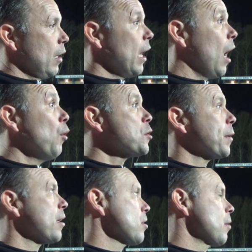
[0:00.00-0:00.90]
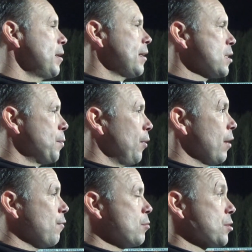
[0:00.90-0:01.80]
Yeah, I was, because I'd have been
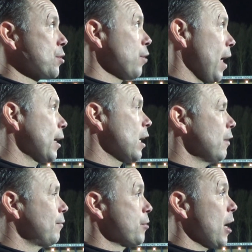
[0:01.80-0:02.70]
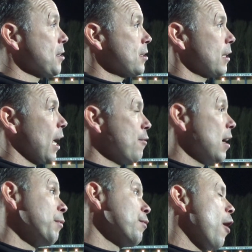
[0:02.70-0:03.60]
disappointed from to score. They had a couple of chances, didn't they,
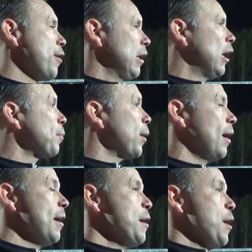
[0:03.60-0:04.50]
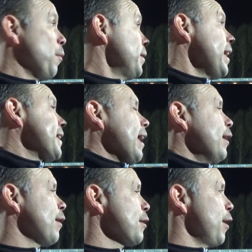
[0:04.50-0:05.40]
really? And we rode our luck, but we need that
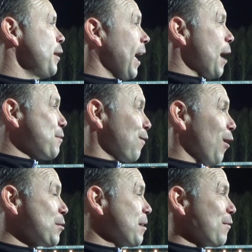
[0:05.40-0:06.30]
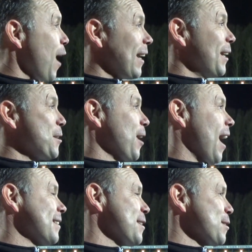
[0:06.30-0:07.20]
luck. Other games we've lost, they've not had any
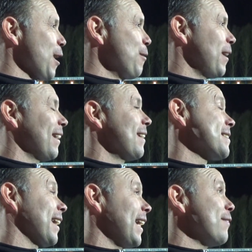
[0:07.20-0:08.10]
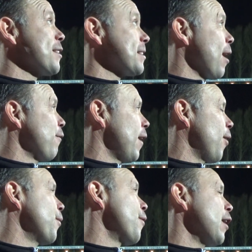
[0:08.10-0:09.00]
chances. So it evens itself
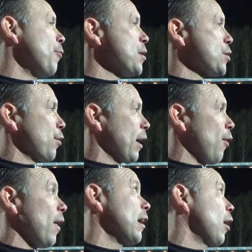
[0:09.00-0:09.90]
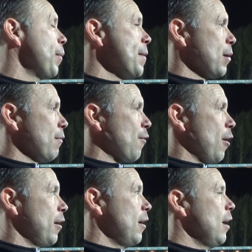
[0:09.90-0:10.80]
out. We were a little bit strung out. They had a lot of people up
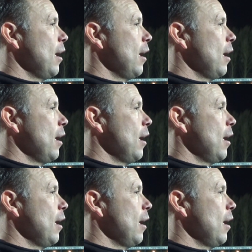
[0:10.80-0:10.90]
front.